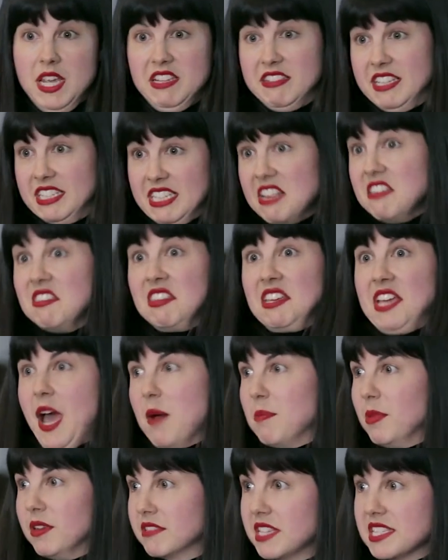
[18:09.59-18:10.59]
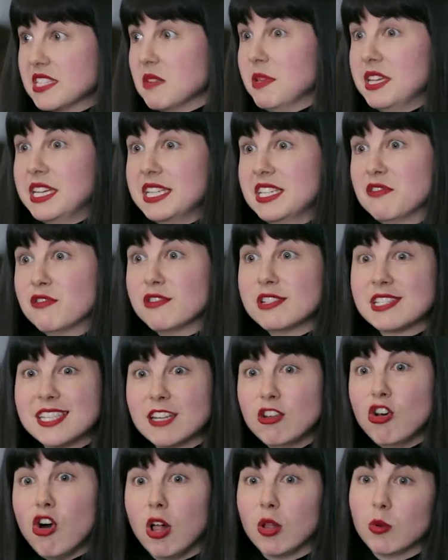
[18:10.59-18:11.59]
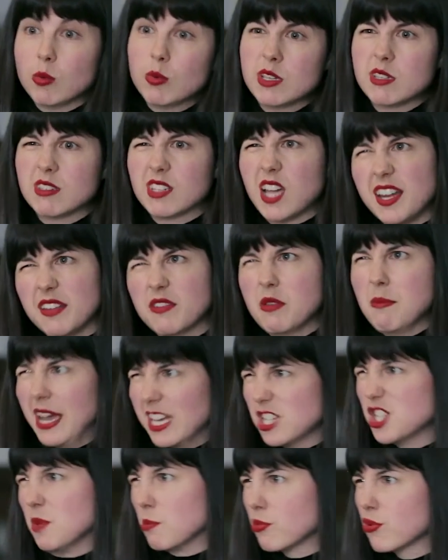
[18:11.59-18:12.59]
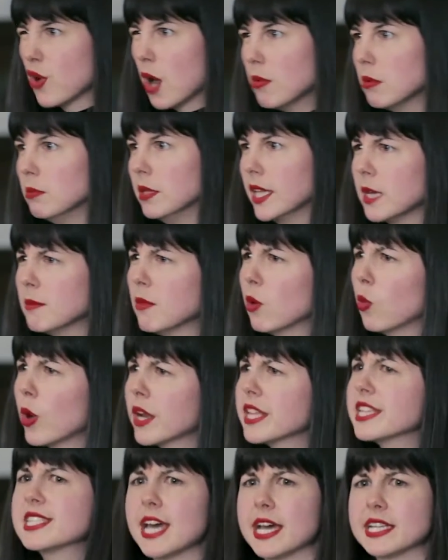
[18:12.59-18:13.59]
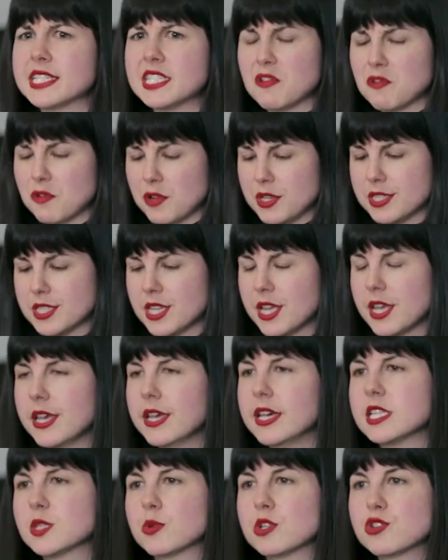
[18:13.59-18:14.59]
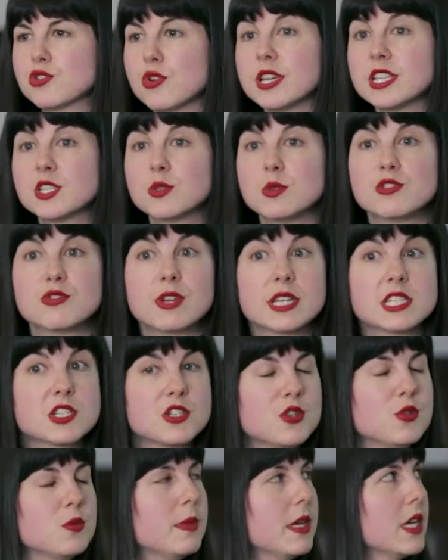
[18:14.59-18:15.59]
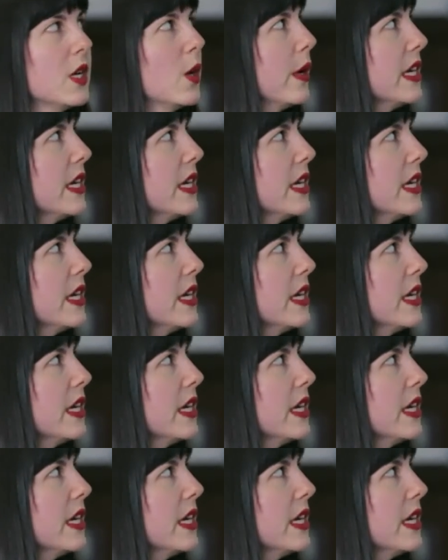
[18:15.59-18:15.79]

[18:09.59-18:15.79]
Does anything happen? Does it make a difference at all? We kind of imagine probably, but what is that difference? So we're trying to address two big